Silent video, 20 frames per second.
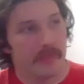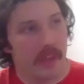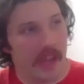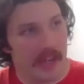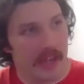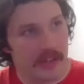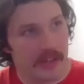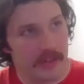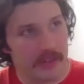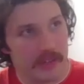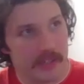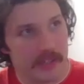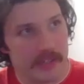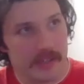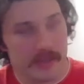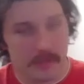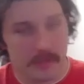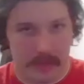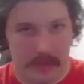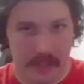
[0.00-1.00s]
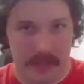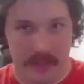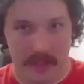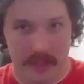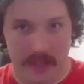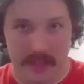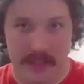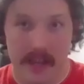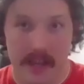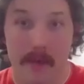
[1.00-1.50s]
and you listen to a particular
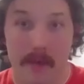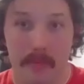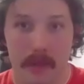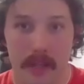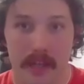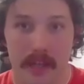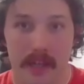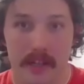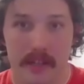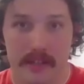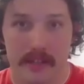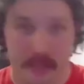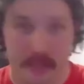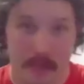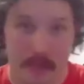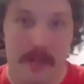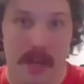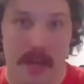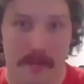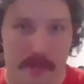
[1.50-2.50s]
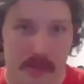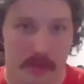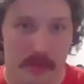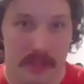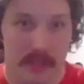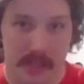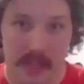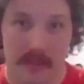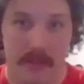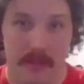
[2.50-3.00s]
guitar player, sometimes you
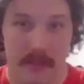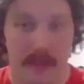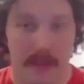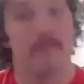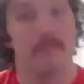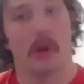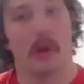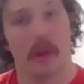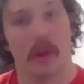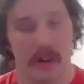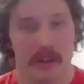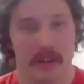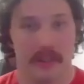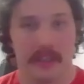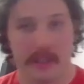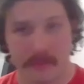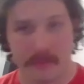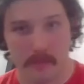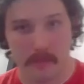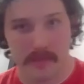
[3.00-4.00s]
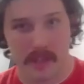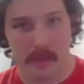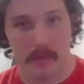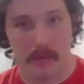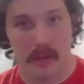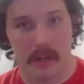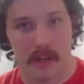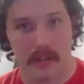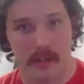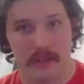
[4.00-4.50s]
will hear that they've borrowed a lick from
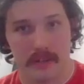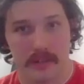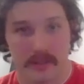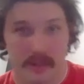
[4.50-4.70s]
someone else.